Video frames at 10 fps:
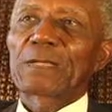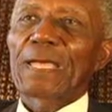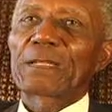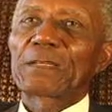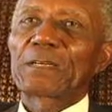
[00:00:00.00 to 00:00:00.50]

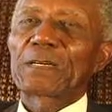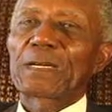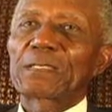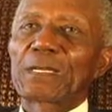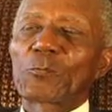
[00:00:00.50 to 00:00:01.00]
And
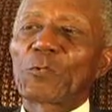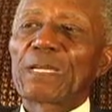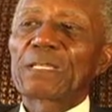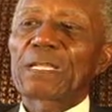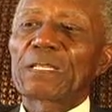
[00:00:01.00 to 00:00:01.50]

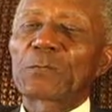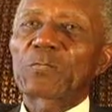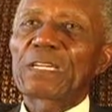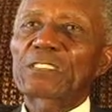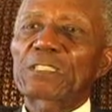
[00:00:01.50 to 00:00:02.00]
we in the
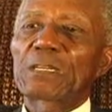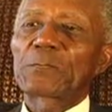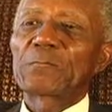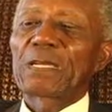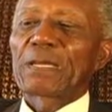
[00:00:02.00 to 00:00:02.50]
Pledge
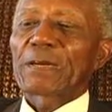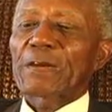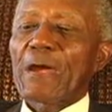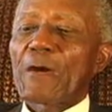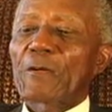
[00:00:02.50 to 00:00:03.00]
Club
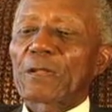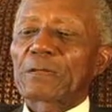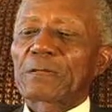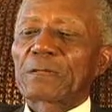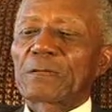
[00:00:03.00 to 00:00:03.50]
carried
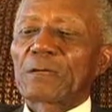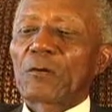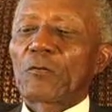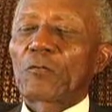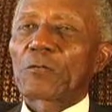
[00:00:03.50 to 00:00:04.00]

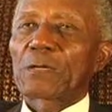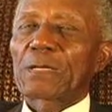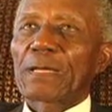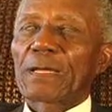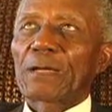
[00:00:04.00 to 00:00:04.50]
on
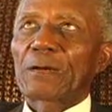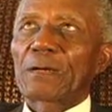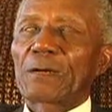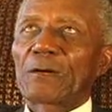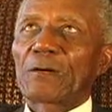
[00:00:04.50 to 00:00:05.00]

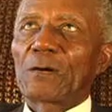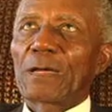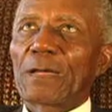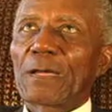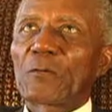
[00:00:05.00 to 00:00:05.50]

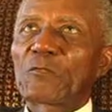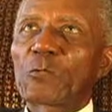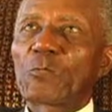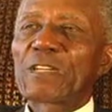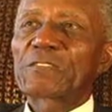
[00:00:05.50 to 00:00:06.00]

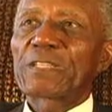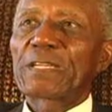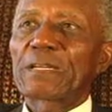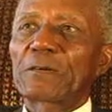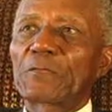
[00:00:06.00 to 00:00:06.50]
every
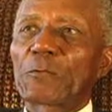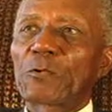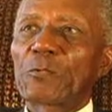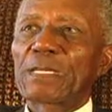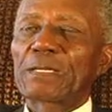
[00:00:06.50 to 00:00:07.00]
Wednesday of
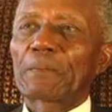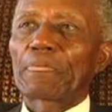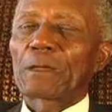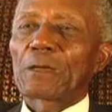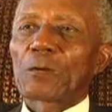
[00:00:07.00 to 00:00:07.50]
every week.
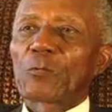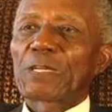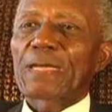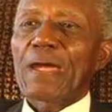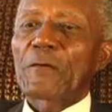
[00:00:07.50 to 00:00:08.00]

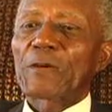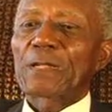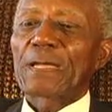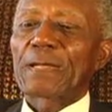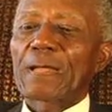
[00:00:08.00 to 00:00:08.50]
We
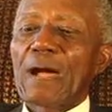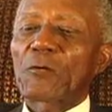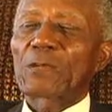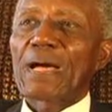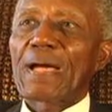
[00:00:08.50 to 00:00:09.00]
carried an
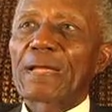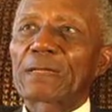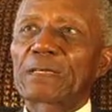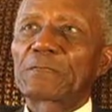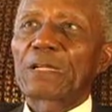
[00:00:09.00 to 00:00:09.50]

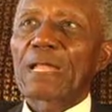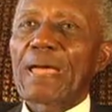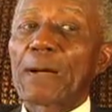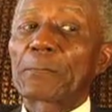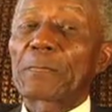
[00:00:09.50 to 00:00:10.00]
outline of the
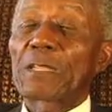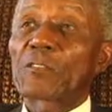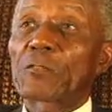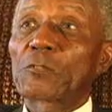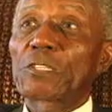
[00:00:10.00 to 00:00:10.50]
lamp
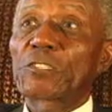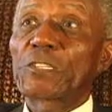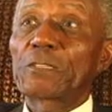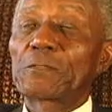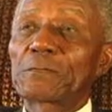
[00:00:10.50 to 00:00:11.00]
that's on the
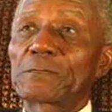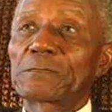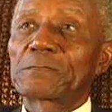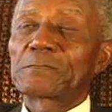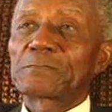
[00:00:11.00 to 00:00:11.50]
shield.
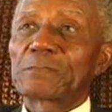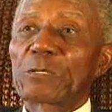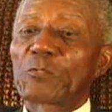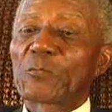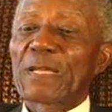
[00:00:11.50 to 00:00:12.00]

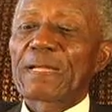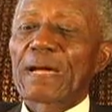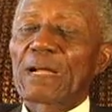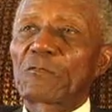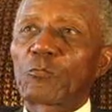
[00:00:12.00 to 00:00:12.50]
It was made
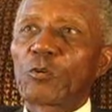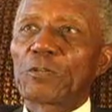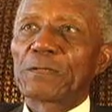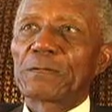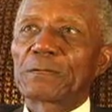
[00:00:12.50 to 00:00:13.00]
out of
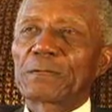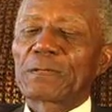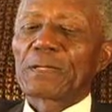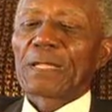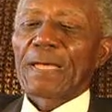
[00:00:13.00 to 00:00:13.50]
wood.
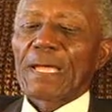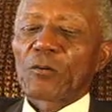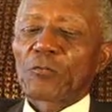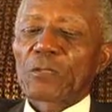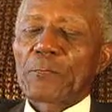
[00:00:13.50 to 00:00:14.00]

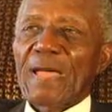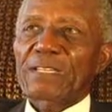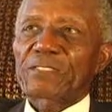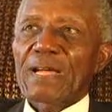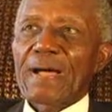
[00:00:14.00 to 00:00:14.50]
And on the
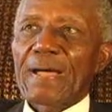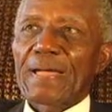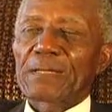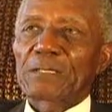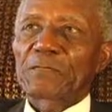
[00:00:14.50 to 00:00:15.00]
back
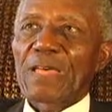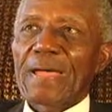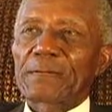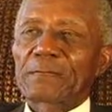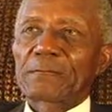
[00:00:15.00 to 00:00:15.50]
side of that